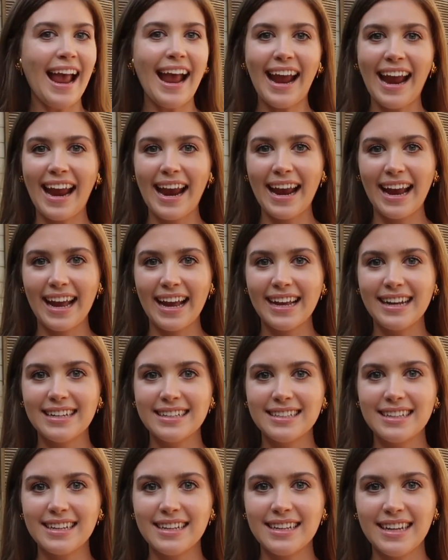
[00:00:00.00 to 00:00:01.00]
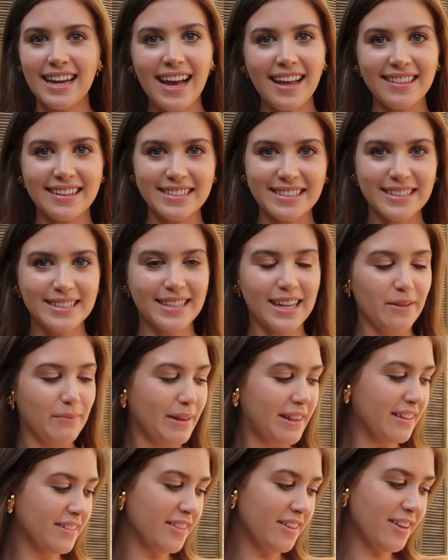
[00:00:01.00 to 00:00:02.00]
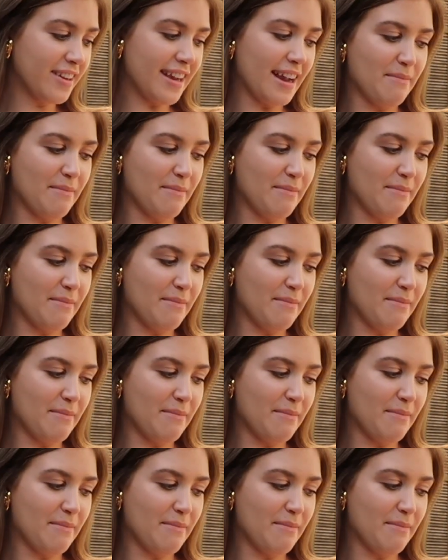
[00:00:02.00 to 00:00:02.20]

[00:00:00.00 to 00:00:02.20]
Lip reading: And yeah, this is gonna be the look.